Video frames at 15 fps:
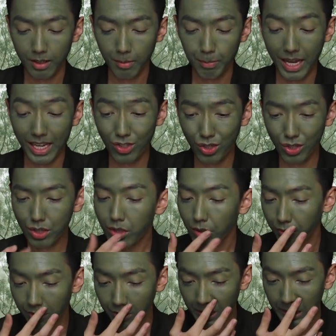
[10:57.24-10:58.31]
patches
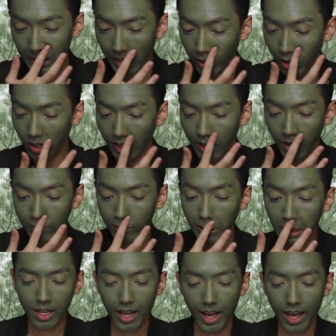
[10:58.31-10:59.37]
of green that are not
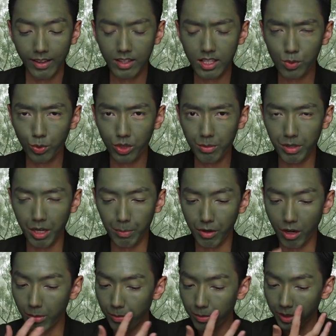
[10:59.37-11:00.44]
covered. And this wouldn't be a
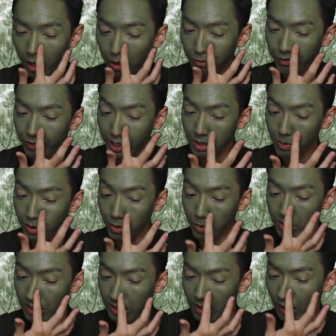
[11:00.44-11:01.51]
problem that I'll face when
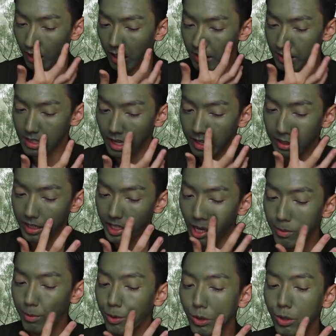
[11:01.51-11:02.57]
using the standard
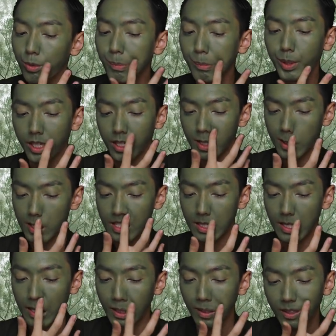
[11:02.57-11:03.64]
camo because
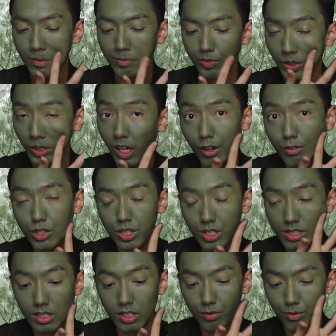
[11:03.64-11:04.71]
the coverage is